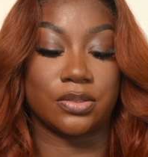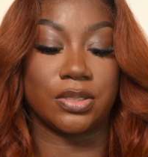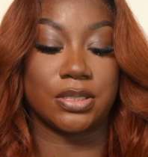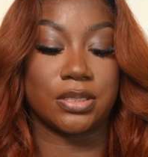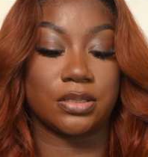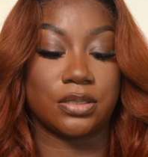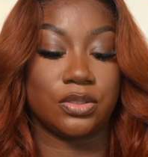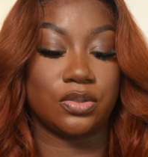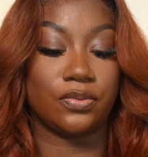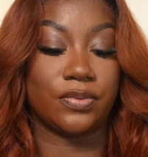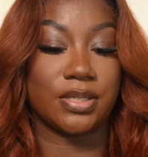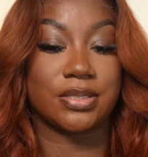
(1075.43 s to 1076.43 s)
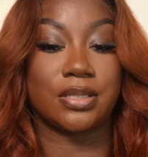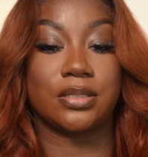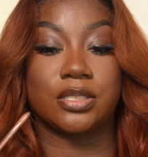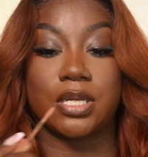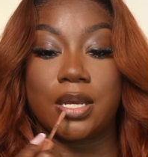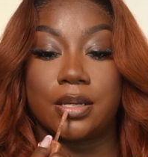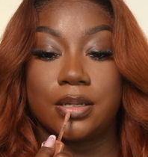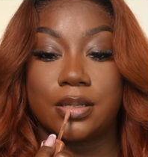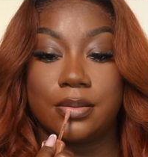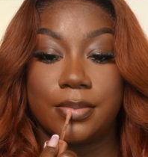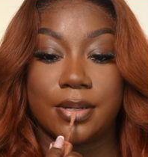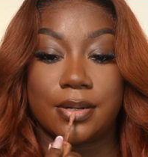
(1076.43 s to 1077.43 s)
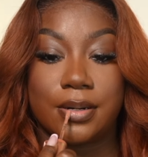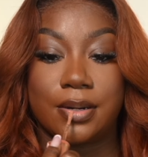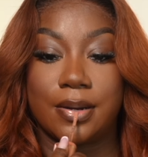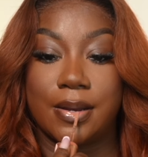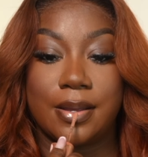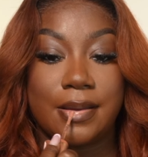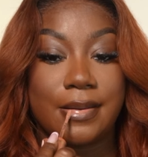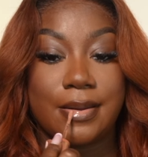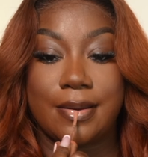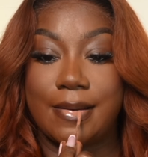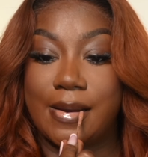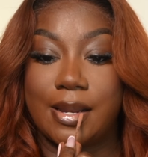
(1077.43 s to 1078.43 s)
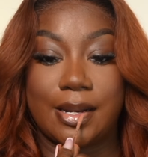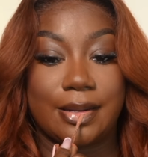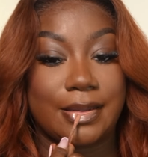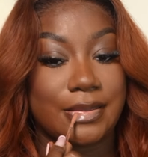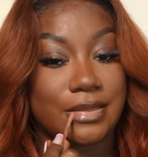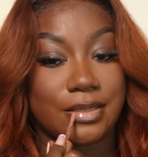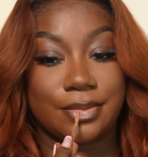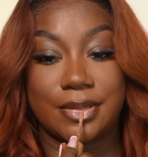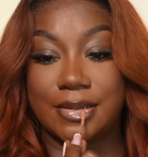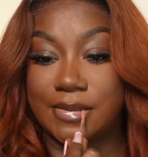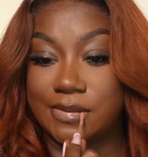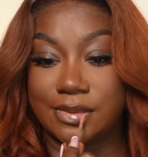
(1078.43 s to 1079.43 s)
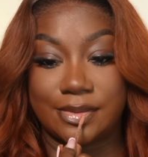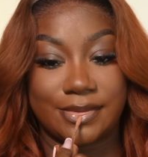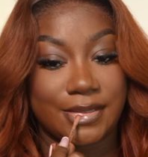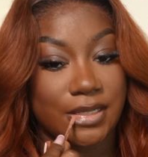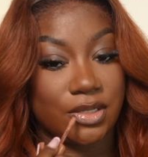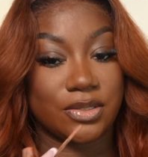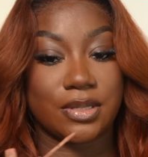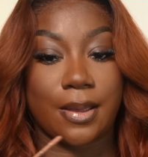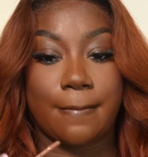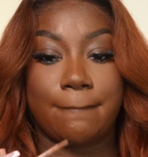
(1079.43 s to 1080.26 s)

So this is the Juvia's in the shade Cookie Butter and I like to apply this one first.